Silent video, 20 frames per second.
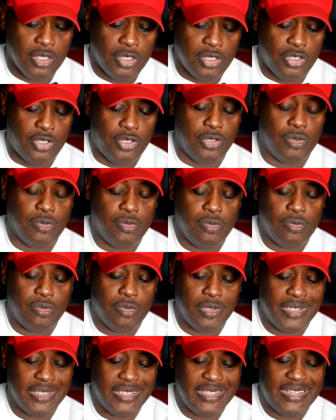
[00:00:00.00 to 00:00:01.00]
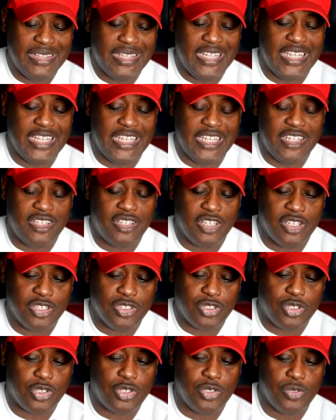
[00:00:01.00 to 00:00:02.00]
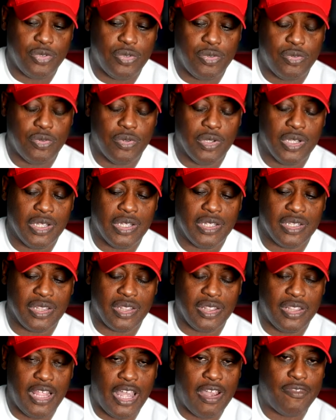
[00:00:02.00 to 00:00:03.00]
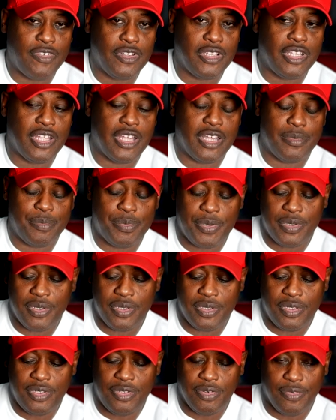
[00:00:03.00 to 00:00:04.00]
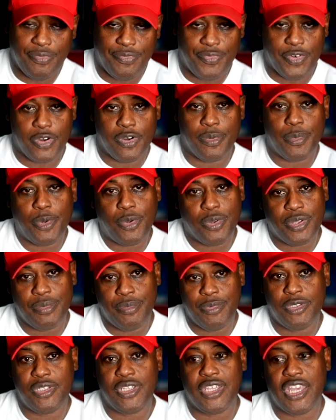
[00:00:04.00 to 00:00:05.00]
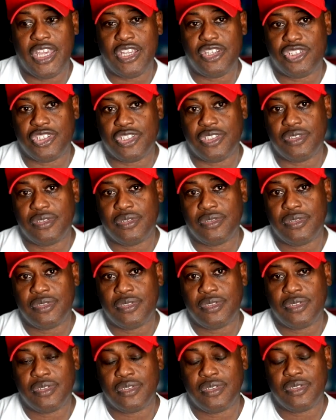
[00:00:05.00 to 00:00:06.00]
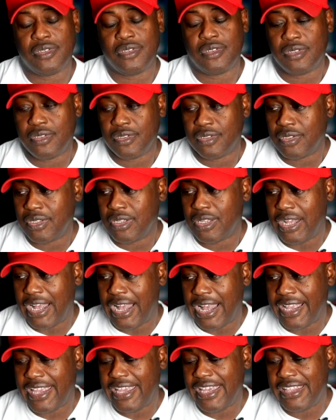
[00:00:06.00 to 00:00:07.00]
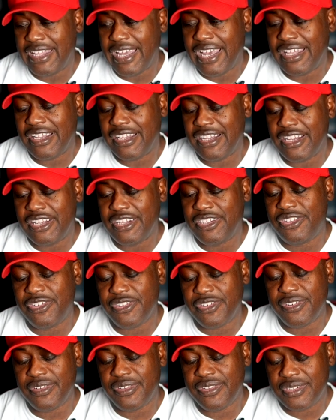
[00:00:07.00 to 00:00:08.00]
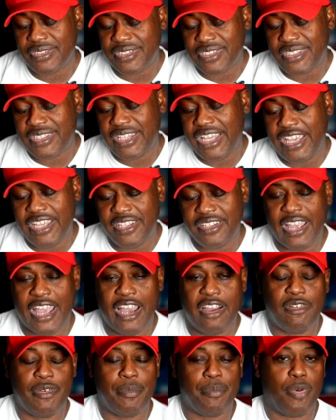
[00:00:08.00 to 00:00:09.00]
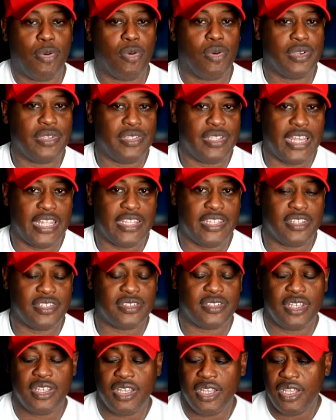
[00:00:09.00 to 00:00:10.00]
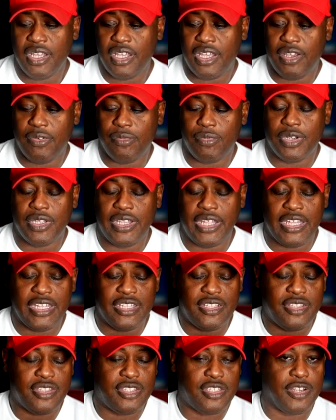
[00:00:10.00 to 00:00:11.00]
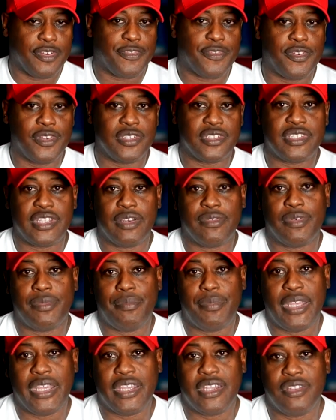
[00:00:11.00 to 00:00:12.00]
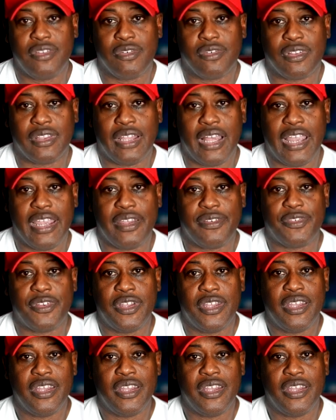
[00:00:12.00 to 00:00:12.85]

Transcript: You need to level up your verbal communication. I cannot understate how important that is and what a difference that will make in your life